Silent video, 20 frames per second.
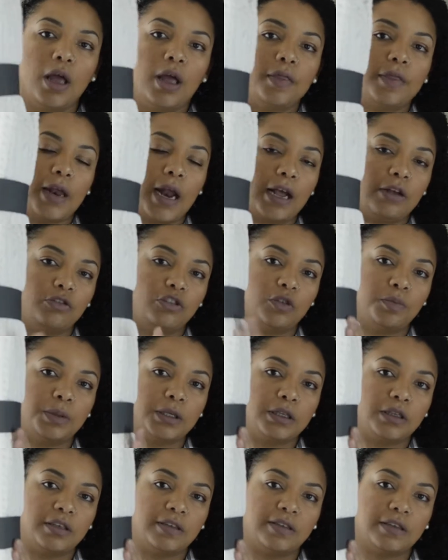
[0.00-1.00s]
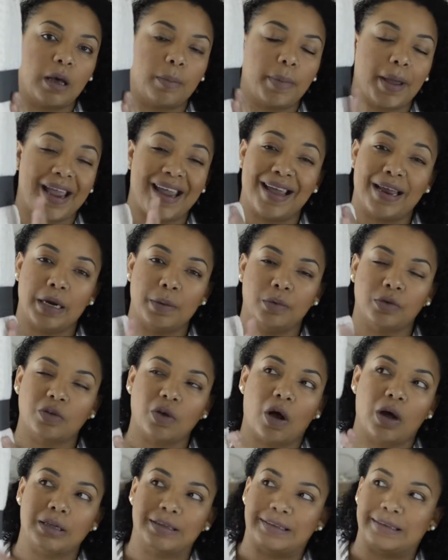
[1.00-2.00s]
that I just picked this up and it was
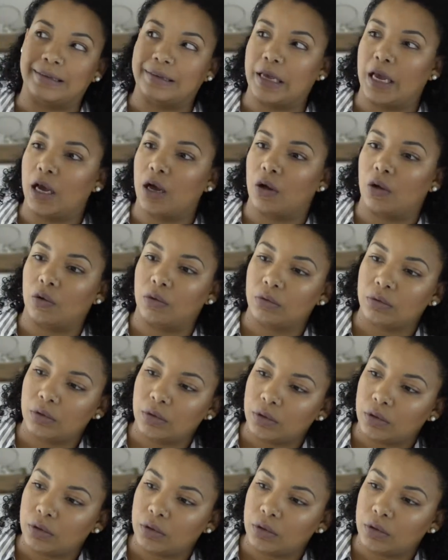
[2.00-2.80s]
on sale